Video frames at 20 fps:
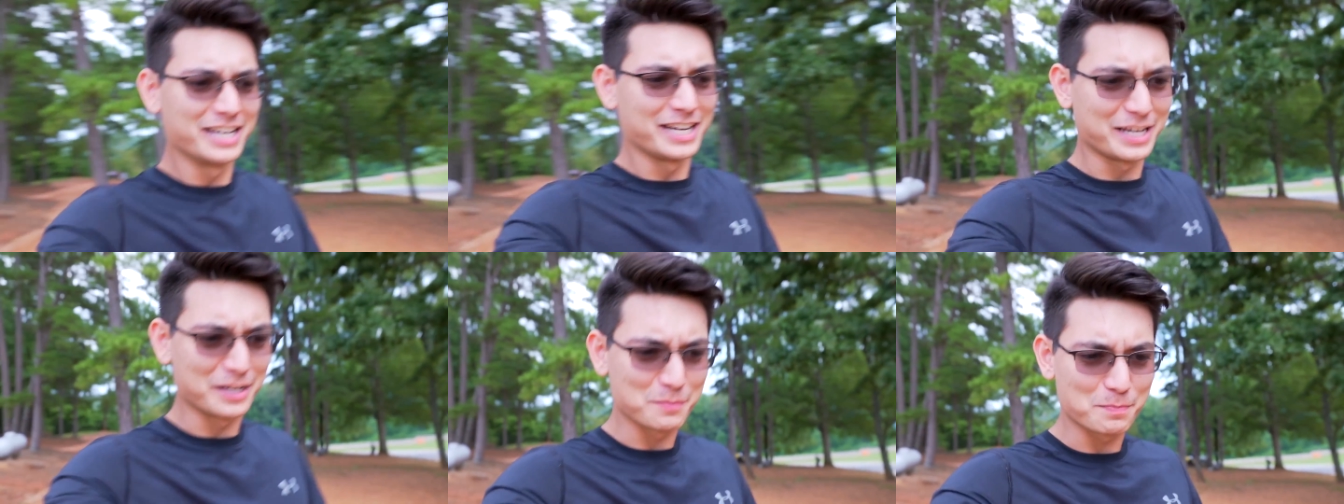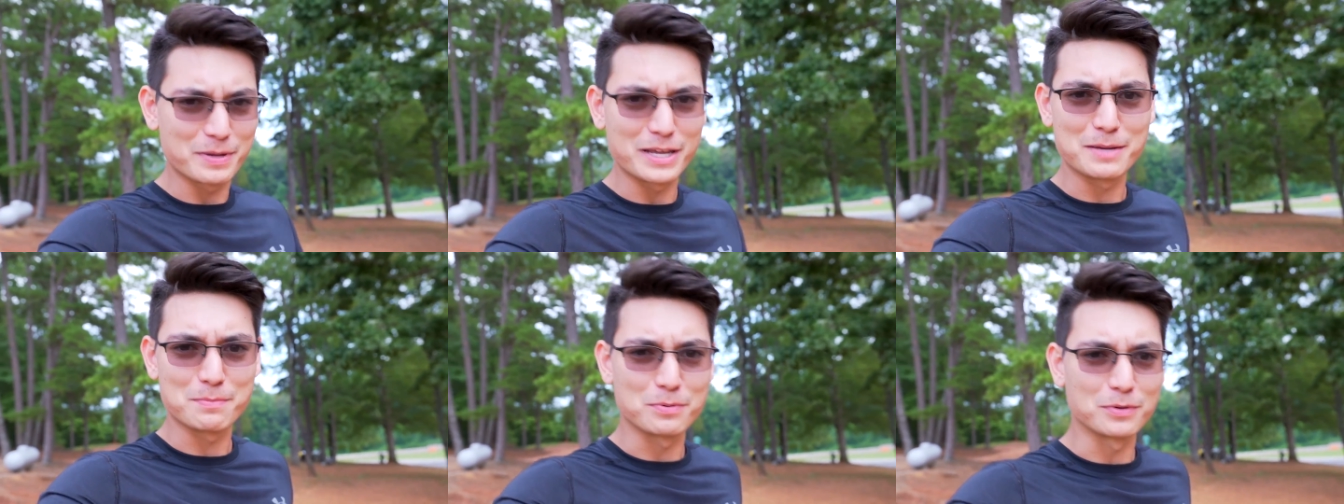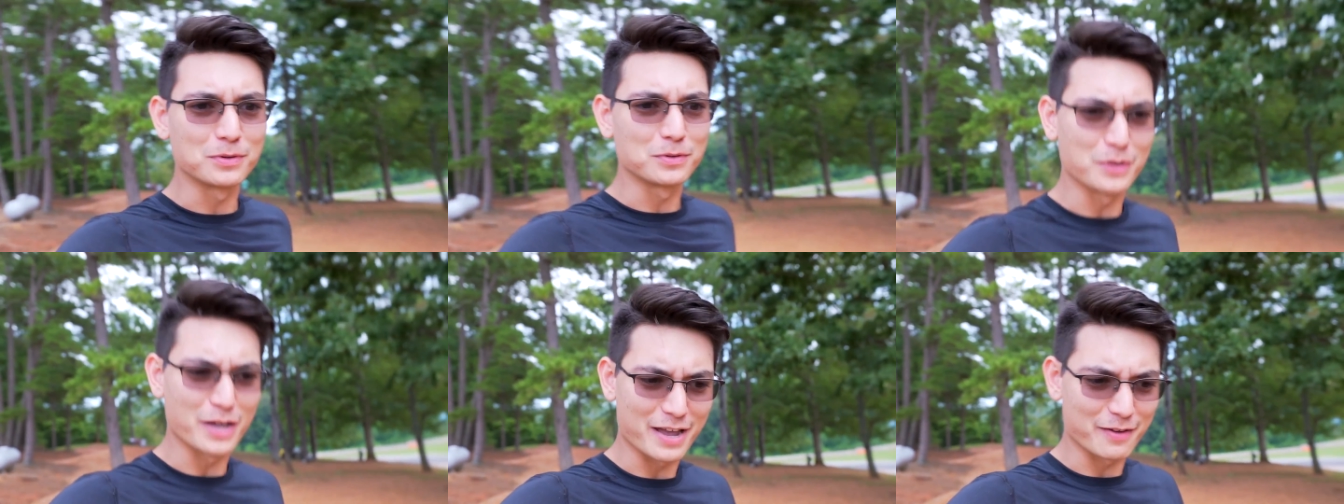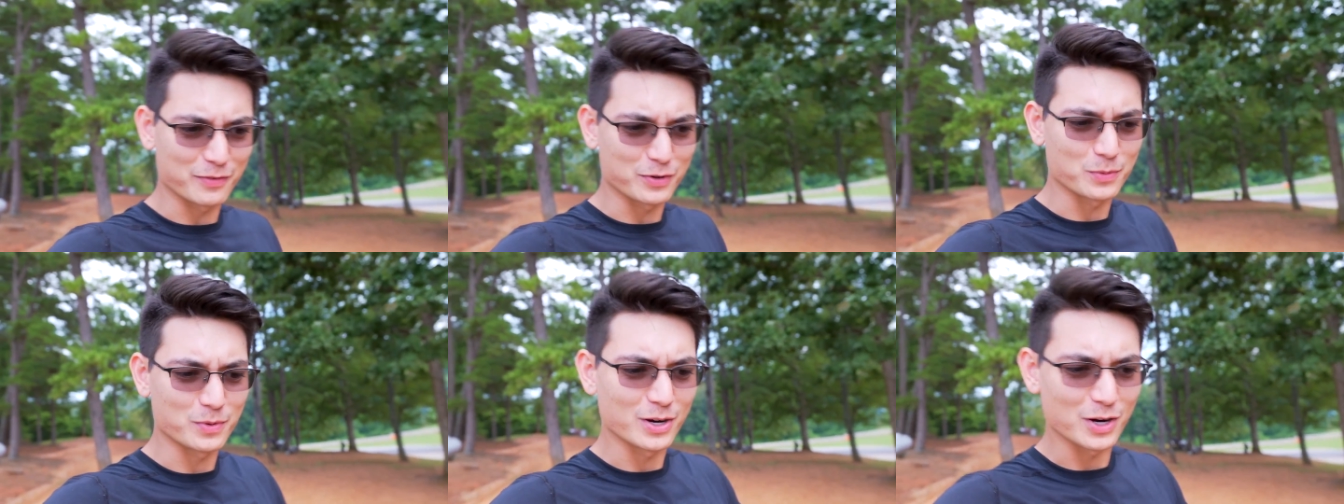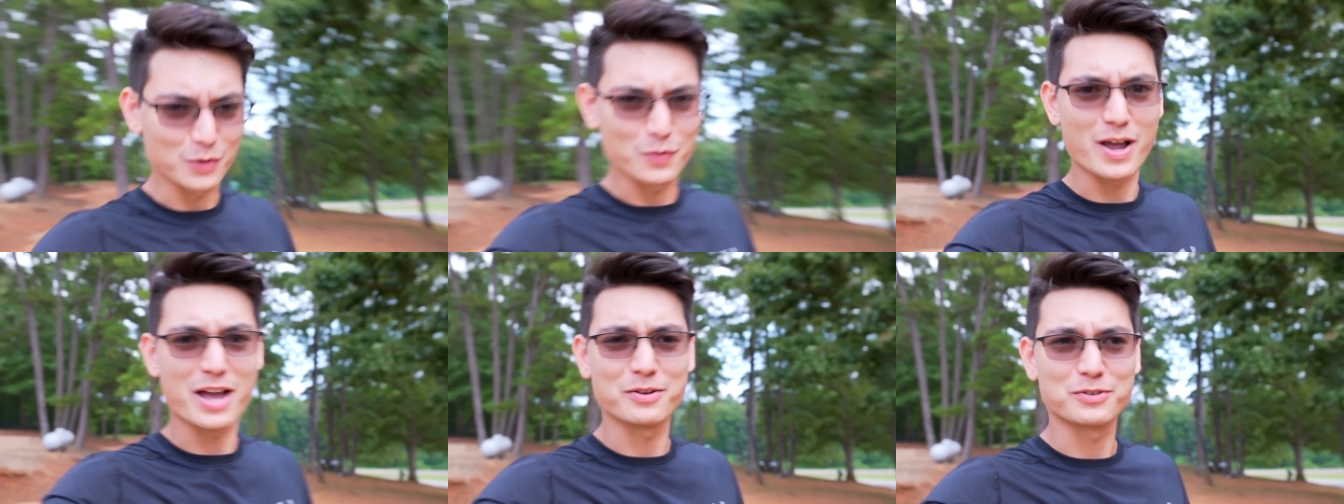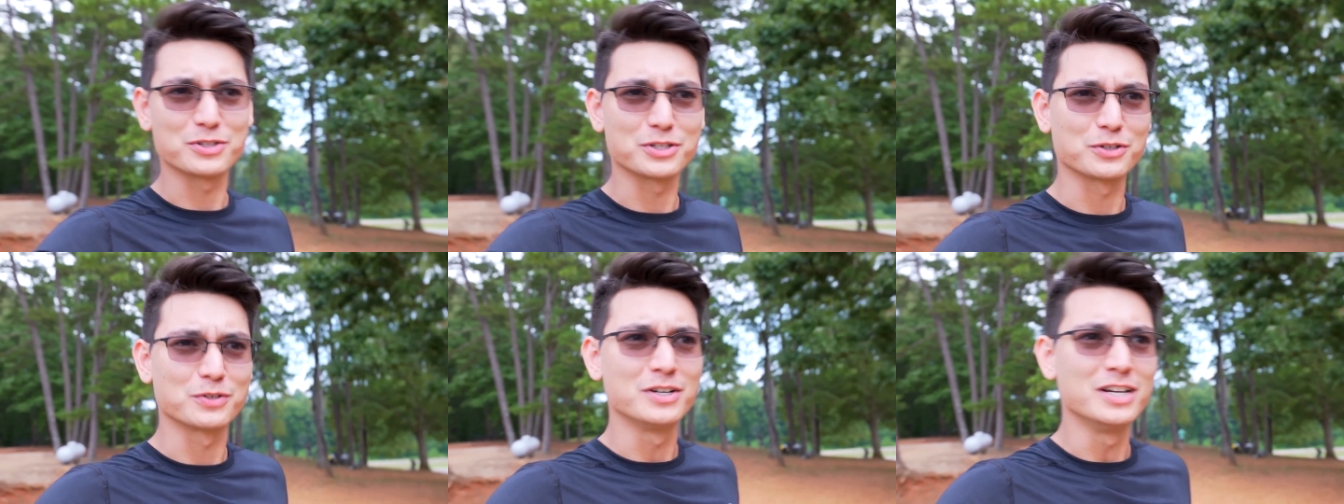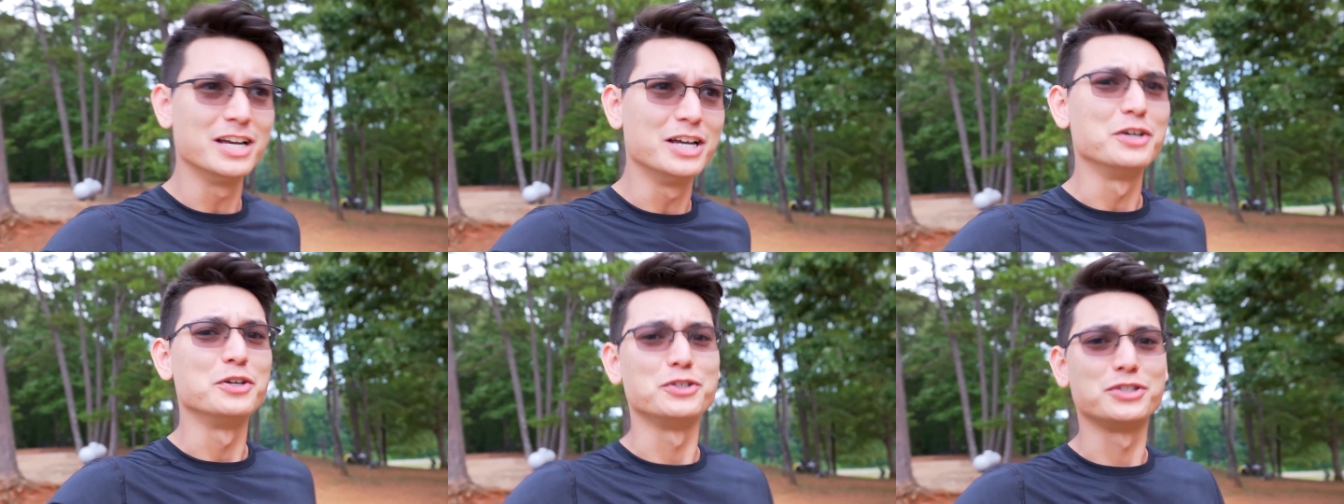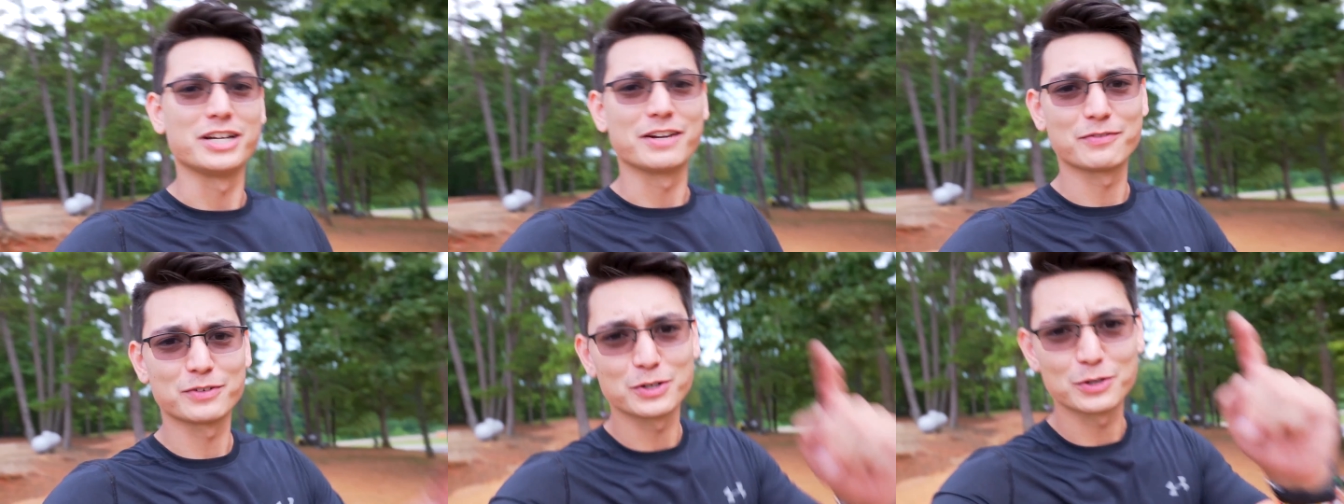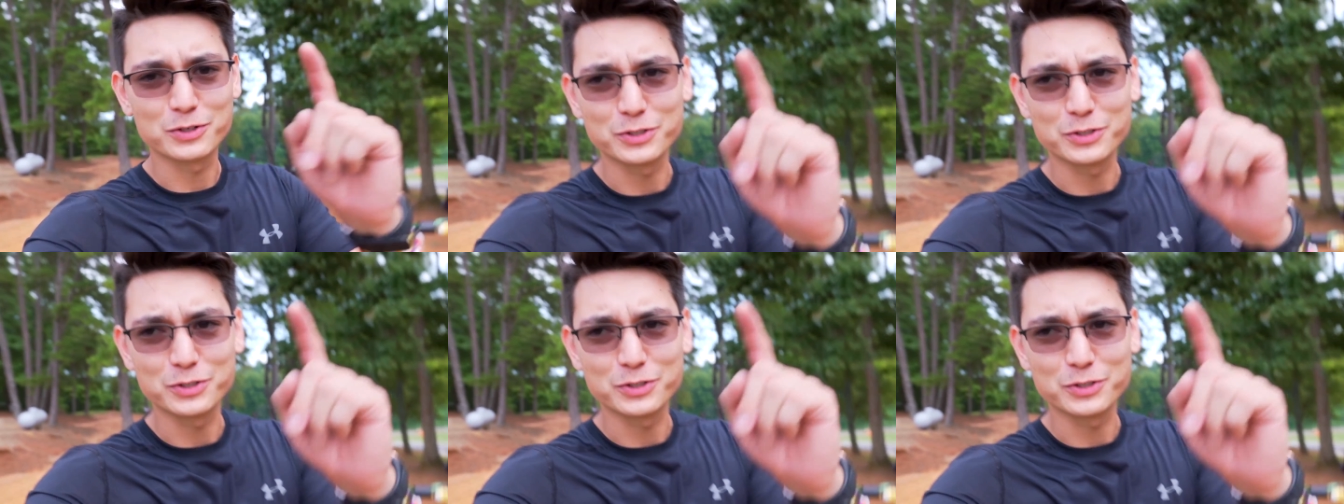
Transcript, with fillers: in people everywhere around you, you should definitely